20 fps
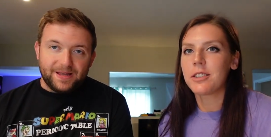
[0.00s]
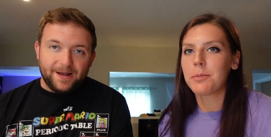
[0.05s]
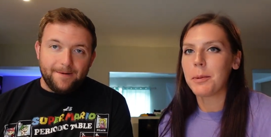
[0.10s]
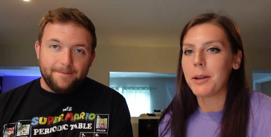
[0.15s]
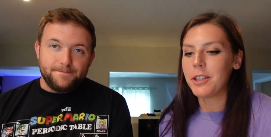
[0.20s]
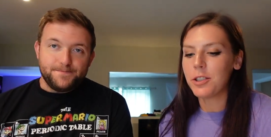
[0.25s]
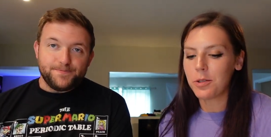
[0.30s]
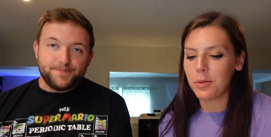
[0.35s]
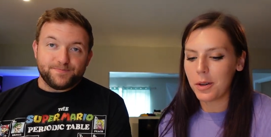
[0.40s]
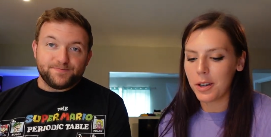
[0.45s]

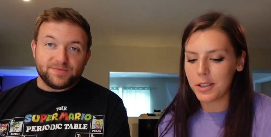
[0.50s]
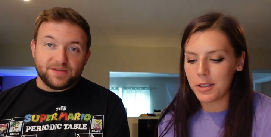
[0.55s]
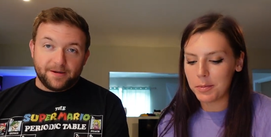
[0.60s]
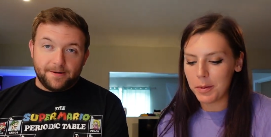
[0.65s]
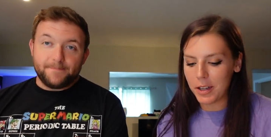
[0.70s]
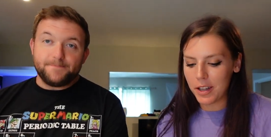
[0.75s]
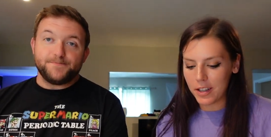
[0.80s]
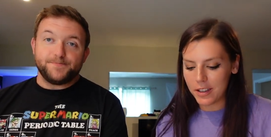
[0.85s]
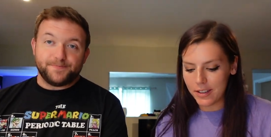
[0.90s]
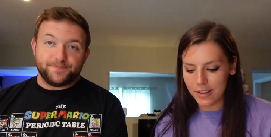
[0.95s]
Speaker 1: spinach squares
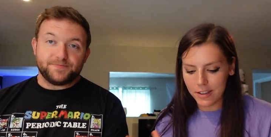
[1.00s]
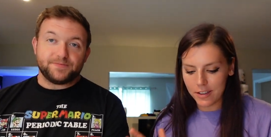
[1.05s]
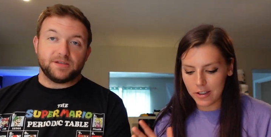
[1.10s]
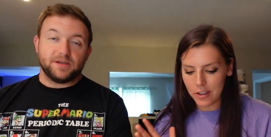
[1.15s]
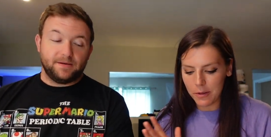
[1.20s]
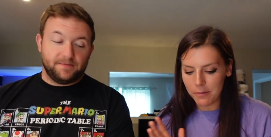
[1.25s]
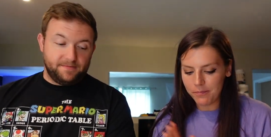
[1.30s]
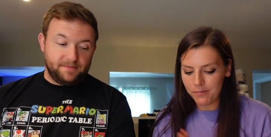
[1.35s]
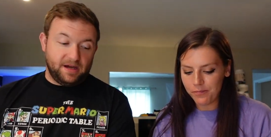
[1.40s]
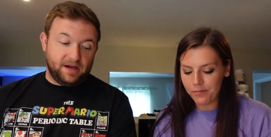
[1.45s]
because
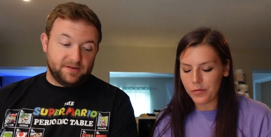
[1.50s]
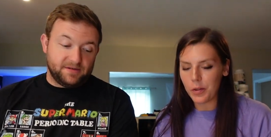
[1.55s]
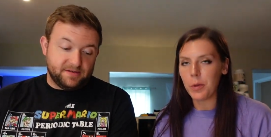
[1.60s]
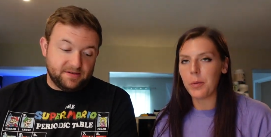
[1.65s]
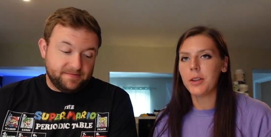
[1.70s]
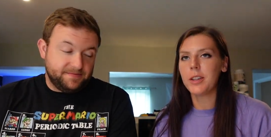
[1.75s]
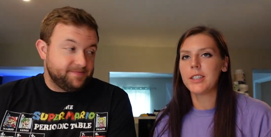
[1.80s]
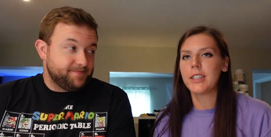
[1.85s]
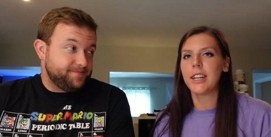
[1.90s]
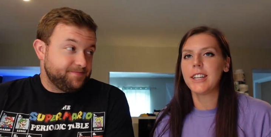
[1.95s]
you
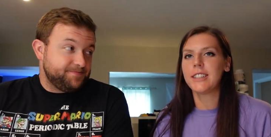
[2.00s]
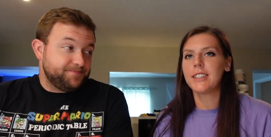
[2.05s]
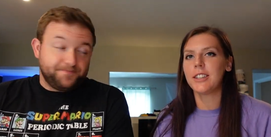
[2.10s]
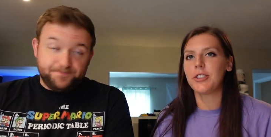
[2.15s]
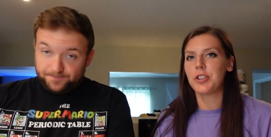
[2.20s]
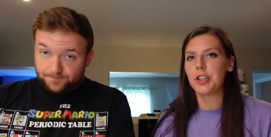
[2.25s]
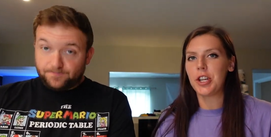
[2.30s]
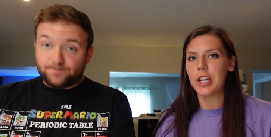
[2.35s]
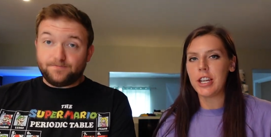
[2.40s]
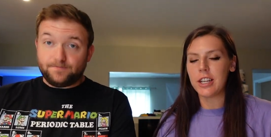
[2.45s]
really taste the
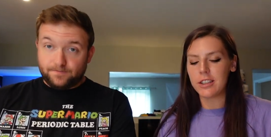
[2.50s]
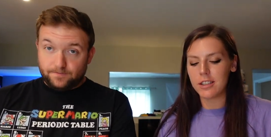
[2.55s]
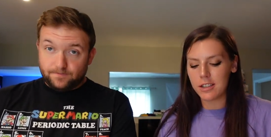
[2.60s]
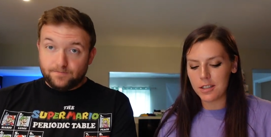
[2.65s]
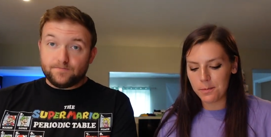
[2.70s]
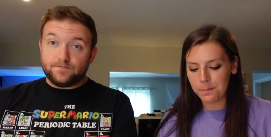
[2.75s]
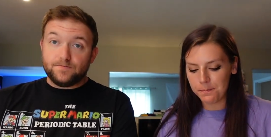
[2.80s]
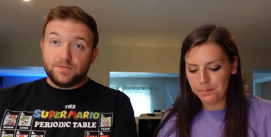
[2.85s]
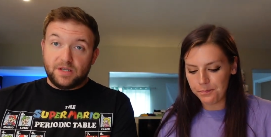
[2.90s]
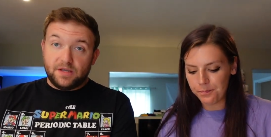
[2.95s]
cheese.
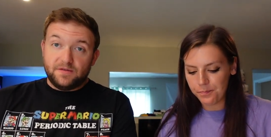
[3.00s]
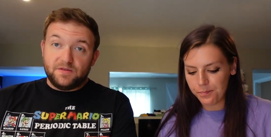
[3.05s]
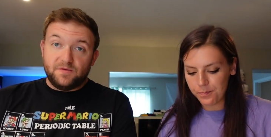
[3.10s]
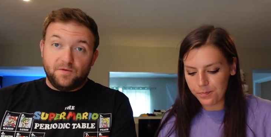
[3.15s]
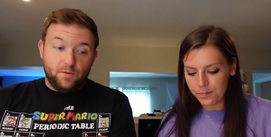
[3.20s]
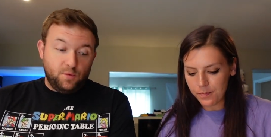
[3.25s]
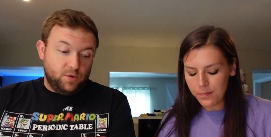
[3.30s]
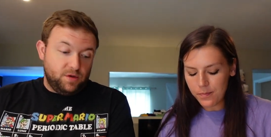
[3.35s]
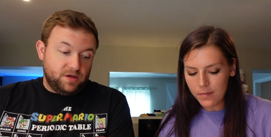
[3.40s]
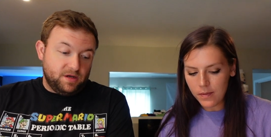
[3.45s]
Speaker 2: It's
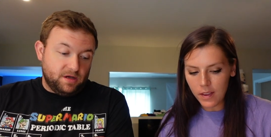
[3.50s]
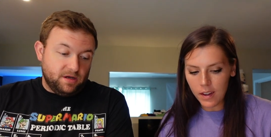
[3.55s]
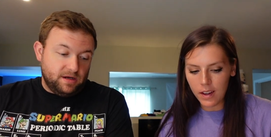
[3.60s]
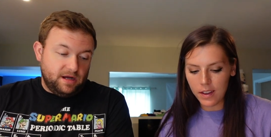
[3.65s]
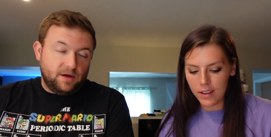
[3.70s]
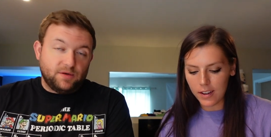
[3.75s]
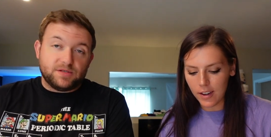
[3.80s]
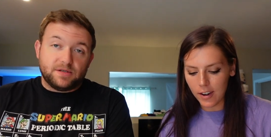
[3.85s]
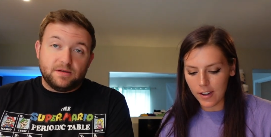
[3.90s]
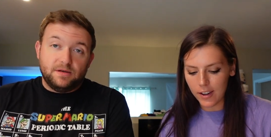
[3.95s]
really good. And I
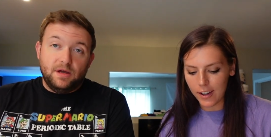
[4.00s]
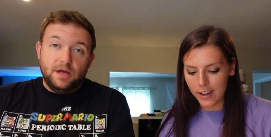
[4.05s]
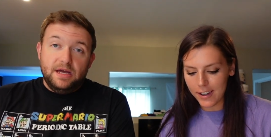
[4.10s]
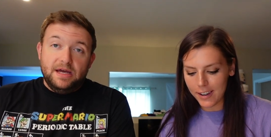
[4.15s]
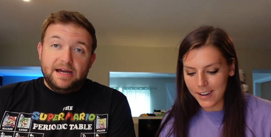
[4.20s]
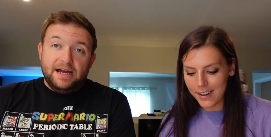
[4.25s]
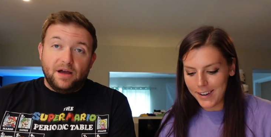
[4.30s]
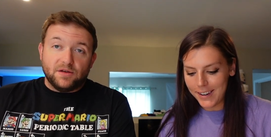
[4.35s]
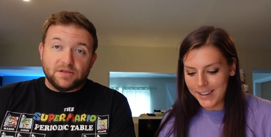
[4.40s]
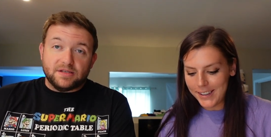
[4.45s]
was, the garlic.
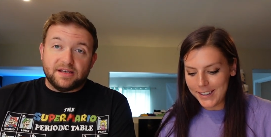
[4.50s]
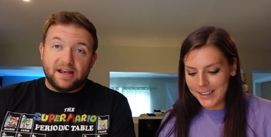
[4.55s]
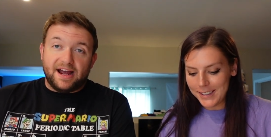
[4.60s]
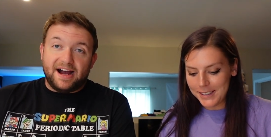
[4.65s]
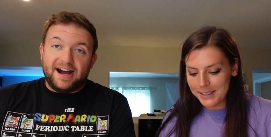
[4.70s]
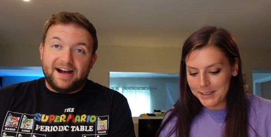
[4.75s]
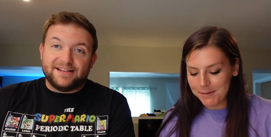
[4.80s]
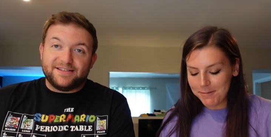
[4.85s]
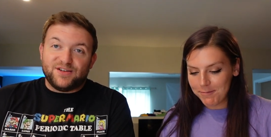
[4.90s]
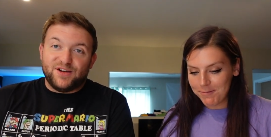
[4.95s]
I was gonna say
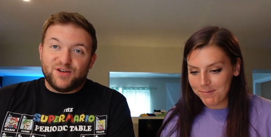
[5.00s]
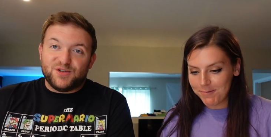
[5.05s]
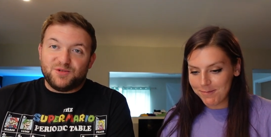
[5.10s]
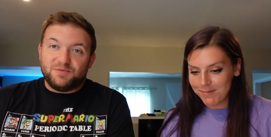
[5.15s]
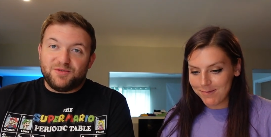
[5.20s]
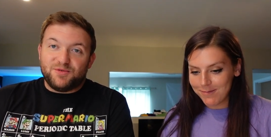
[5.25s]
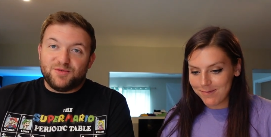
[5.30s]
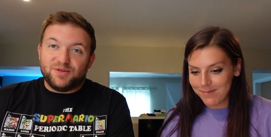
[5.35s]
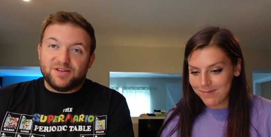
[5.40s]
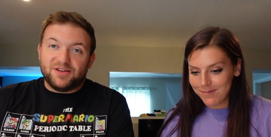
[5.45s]
hot sauce would
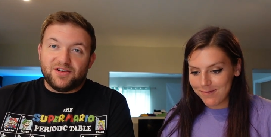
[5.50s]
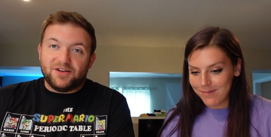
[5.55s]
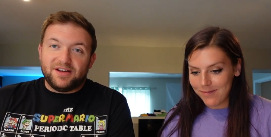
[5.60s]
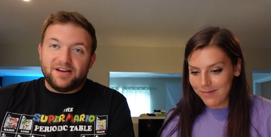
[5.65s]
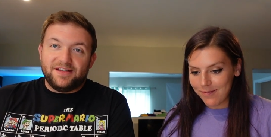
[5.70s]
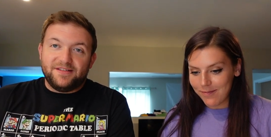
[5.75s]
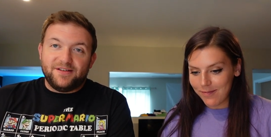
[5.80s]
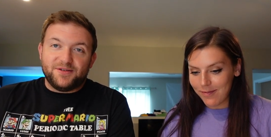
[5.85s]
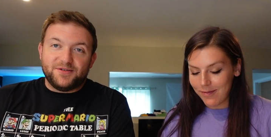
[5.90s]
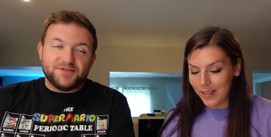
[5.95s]
be really good
Speaker 1: on
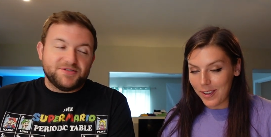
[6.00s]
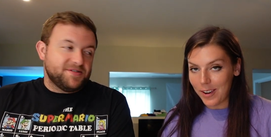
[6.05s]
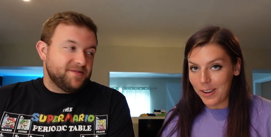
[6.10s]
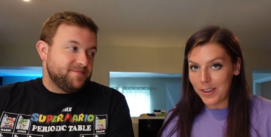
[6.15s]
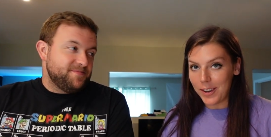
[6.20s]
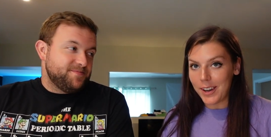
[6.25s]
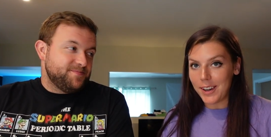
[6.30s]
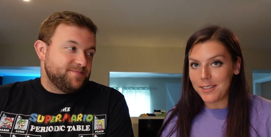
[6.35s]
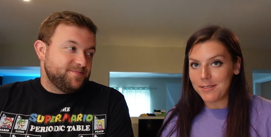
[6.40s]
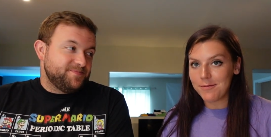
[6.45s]
those. Oh
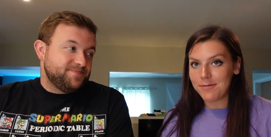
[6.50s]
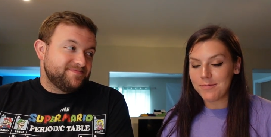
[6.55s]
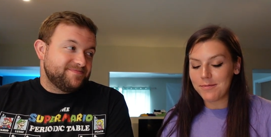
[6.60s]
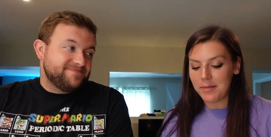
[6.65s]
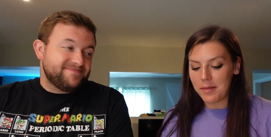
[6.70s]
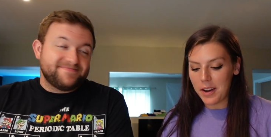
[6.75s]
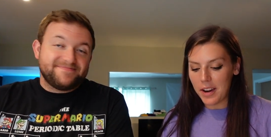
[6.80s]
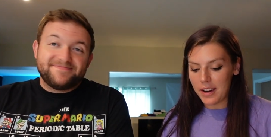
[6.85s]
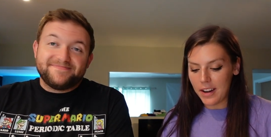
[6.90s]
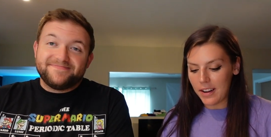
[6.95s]
yeah,
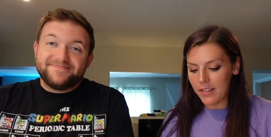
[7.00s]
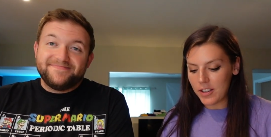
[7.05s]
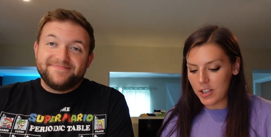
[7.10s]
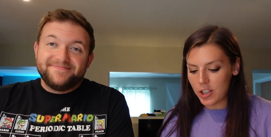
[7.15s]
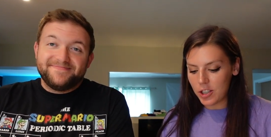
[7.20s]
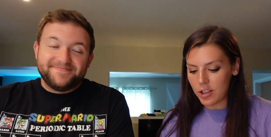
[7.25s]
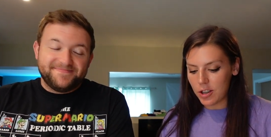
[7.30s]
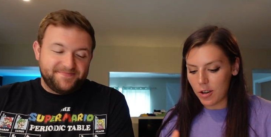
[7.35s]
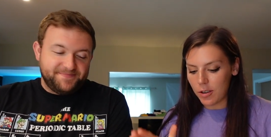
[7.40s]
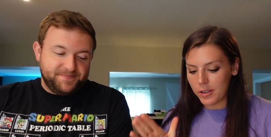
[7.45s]
and even
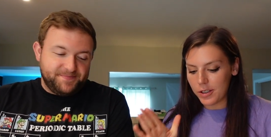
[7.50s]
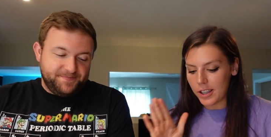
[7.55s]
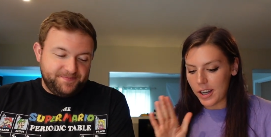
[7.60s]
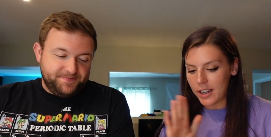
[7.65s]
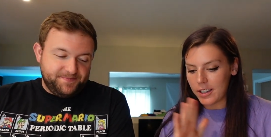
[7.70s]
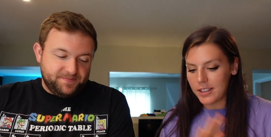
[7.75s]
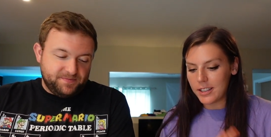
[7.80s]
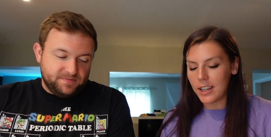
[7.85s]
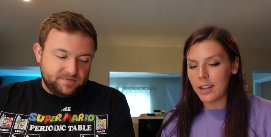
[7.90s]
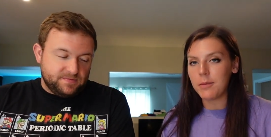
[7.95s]
just those on a
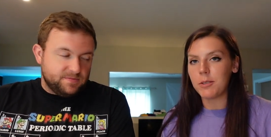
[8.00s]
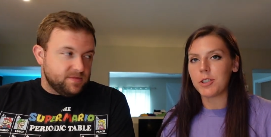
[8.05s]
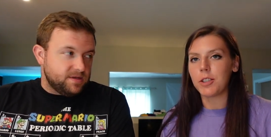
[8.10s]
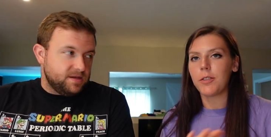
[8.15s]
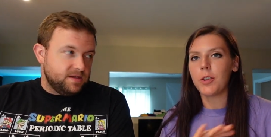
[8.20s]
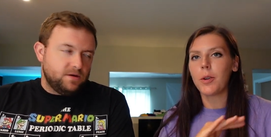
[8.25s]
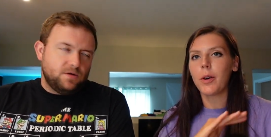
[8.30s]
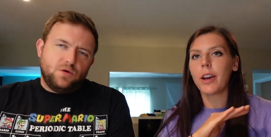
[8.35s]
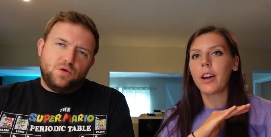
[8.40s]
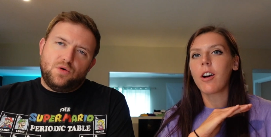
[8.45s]
sandwich. If
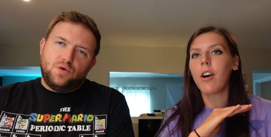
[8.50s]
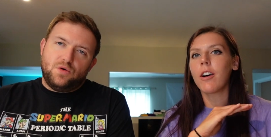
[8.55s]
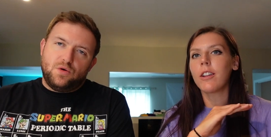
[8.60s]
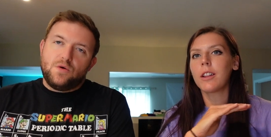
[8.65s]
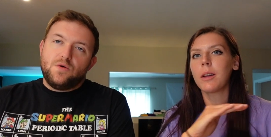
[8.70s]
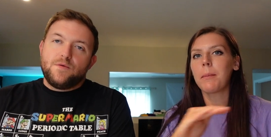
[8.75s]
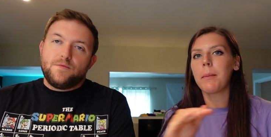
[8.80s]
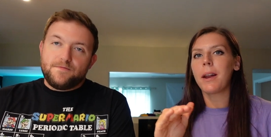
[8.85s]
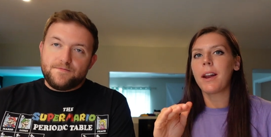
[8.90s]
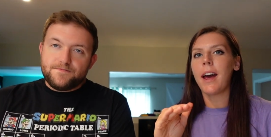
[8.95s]
you like cut
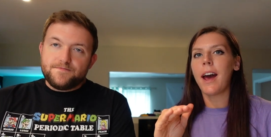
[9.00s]
them in